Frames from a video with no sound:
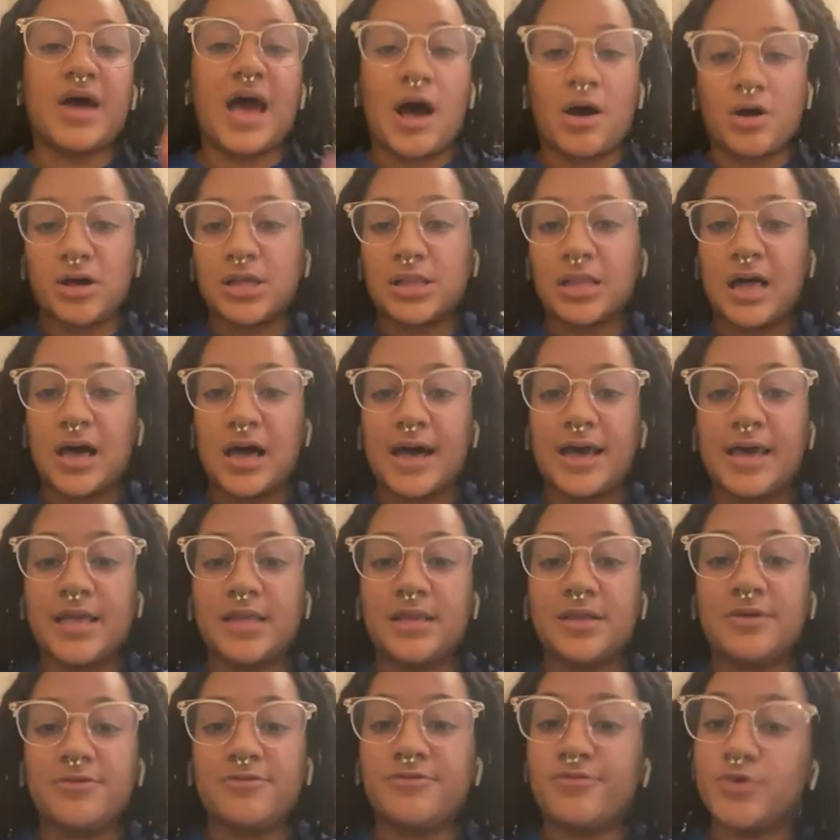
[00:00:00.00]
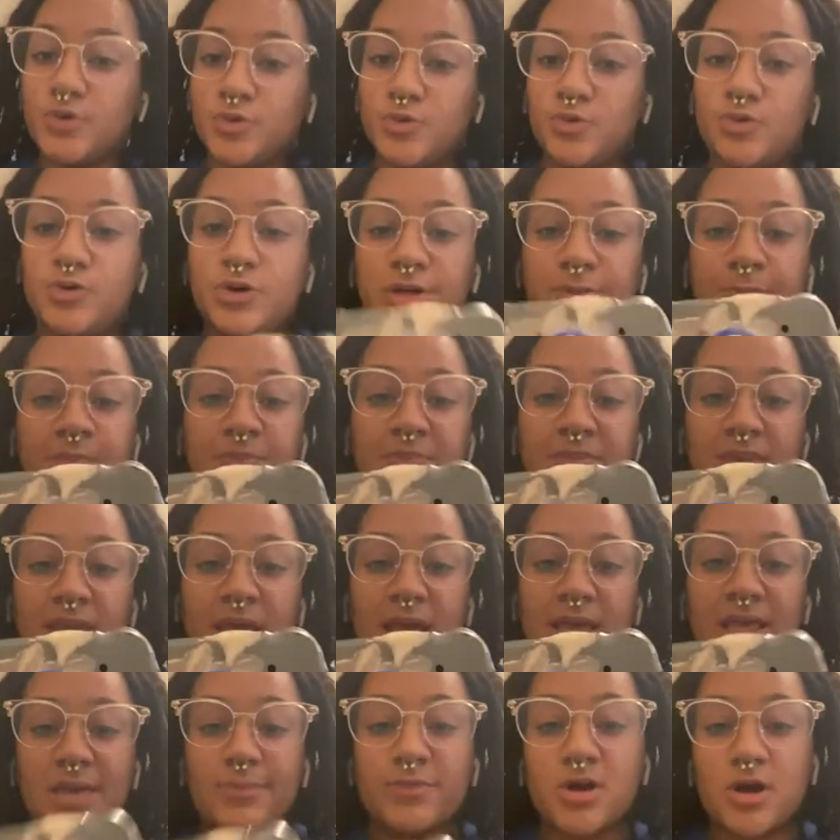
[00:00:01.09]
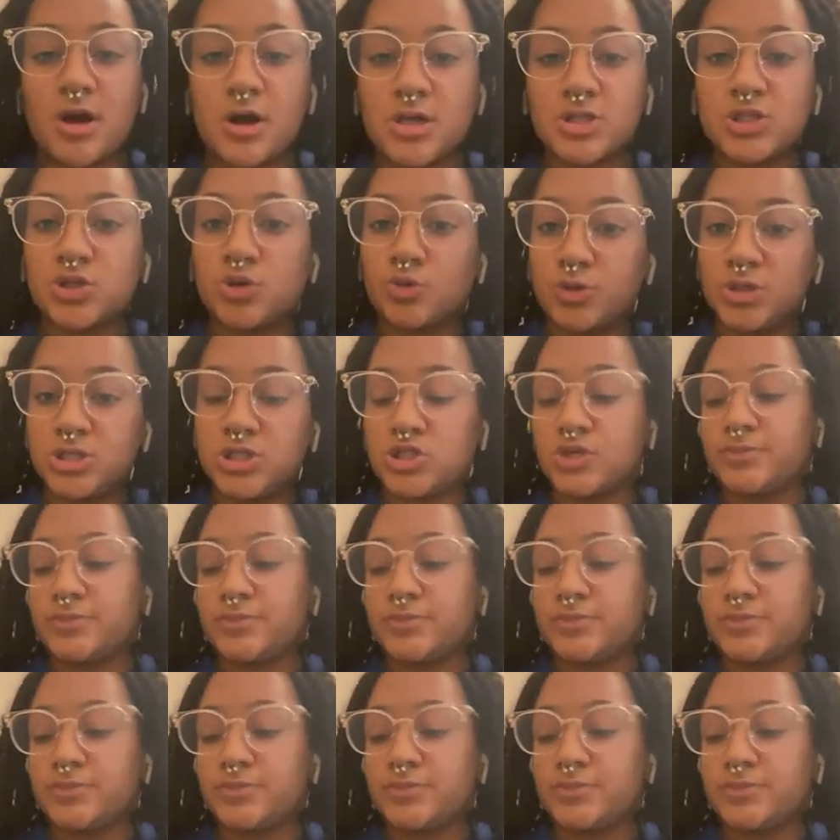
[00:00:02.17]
alkaline food, I came across oyster